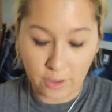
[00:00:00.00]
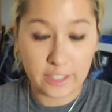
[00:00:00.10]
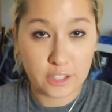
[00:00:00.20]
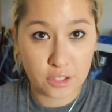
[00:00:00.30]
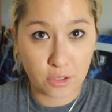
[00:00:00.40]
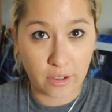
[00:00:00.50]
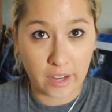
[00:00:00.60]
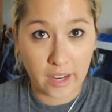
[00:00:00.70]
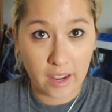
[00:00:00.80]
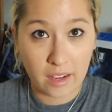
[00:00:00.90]
Funny
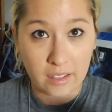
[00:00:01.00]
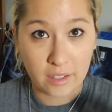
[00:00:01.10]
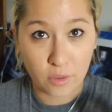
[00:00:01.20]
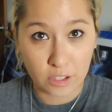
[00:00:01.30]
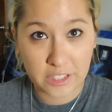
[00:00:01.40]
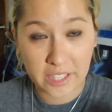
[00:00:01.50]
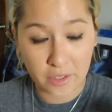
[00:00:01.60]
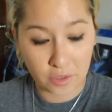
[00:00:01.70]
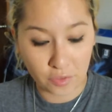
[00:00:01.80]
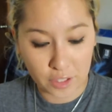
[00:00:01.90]
story, in order to
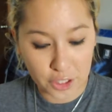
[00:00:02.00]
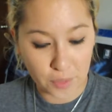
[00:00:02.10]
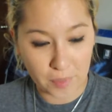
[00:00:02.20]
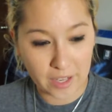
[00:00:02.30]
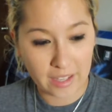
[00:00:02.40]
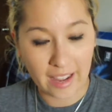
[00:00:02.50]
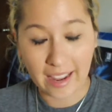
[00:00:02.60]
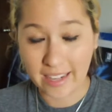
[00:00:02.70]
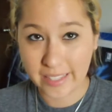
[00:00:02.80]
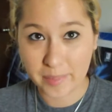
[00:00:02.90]
get the free shipping,
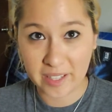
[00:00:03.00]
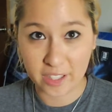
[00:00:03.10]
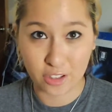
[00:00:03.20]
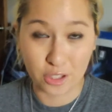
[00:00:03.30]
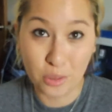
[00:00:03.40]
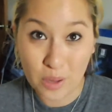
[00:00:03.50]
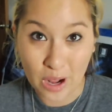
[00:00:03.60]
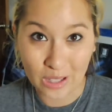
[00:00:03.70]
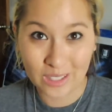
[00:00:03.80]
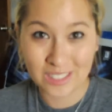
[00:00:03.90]
I had to spend an extra
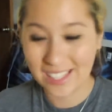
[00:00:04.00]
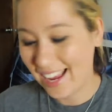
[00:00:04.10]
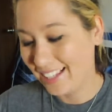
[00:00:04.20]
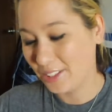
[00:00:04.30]
$2.